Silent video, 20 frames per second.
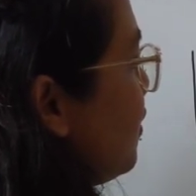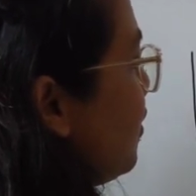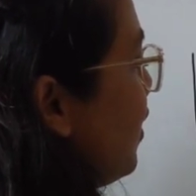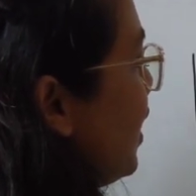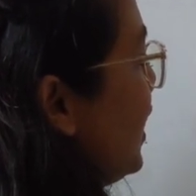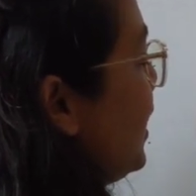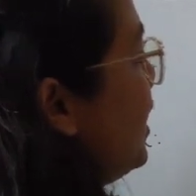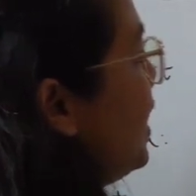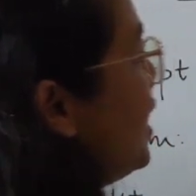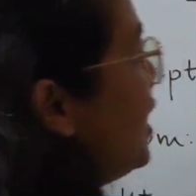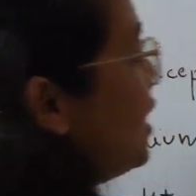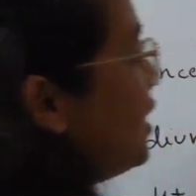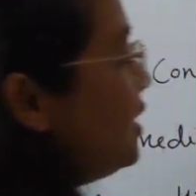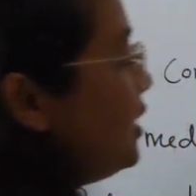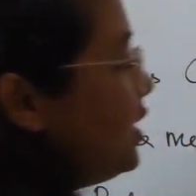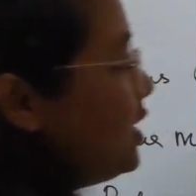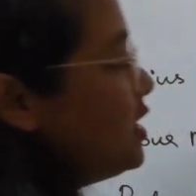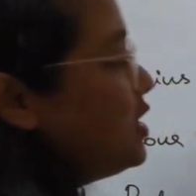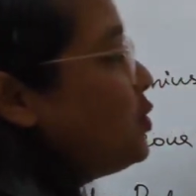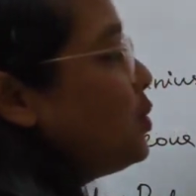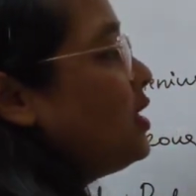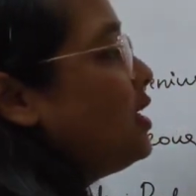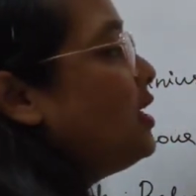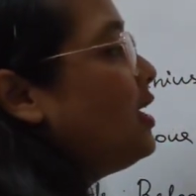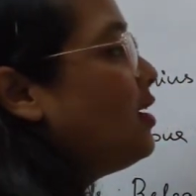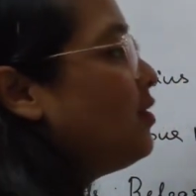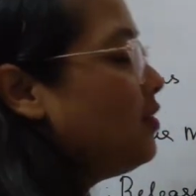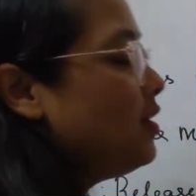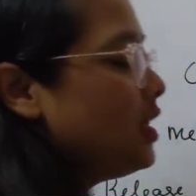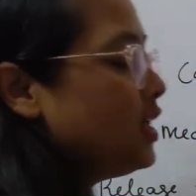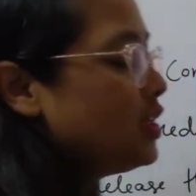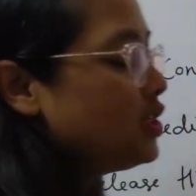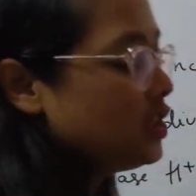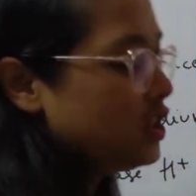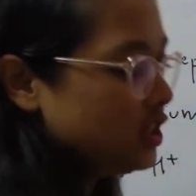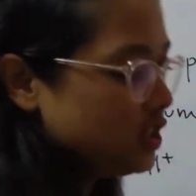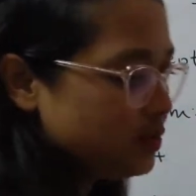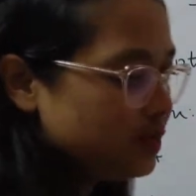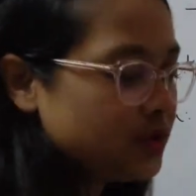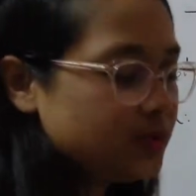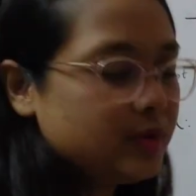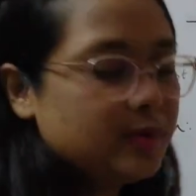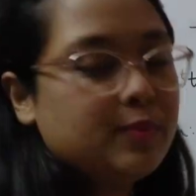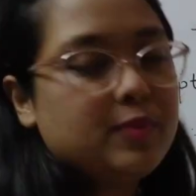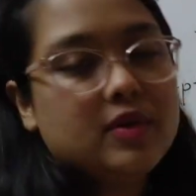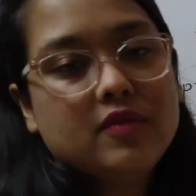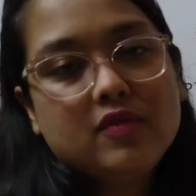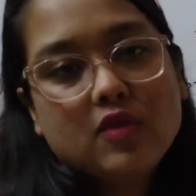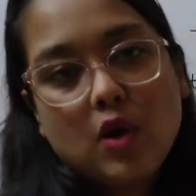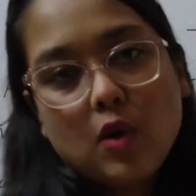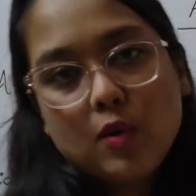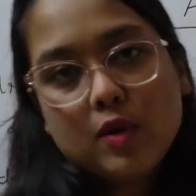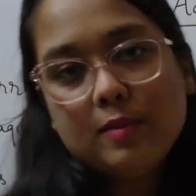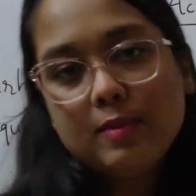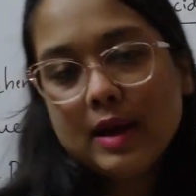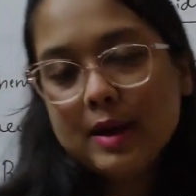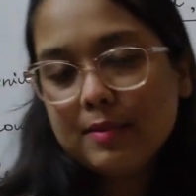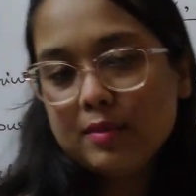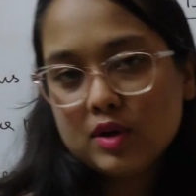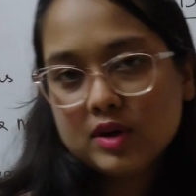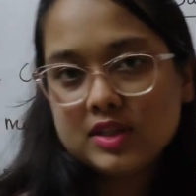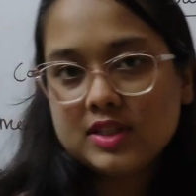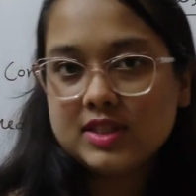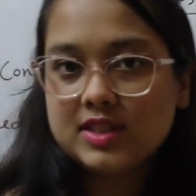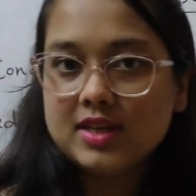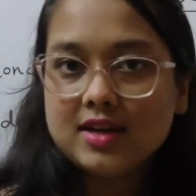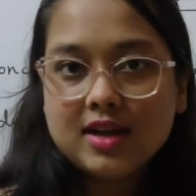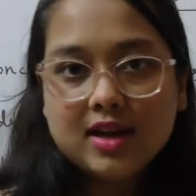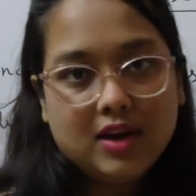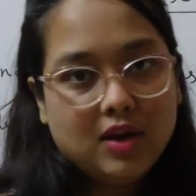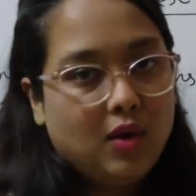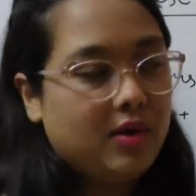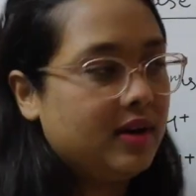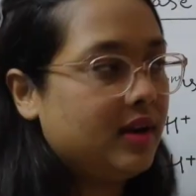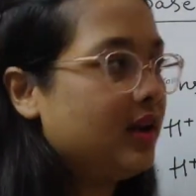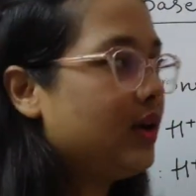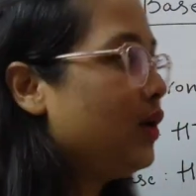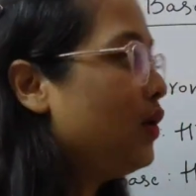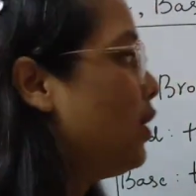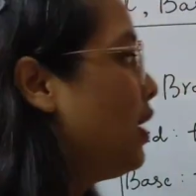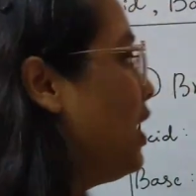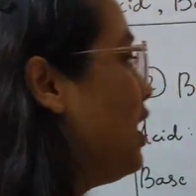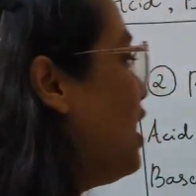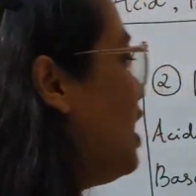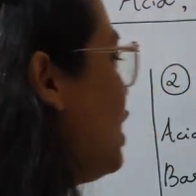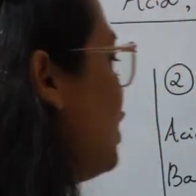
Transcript: Fine. These were the definitions which were put forward by Bronsted Lowry. Okay.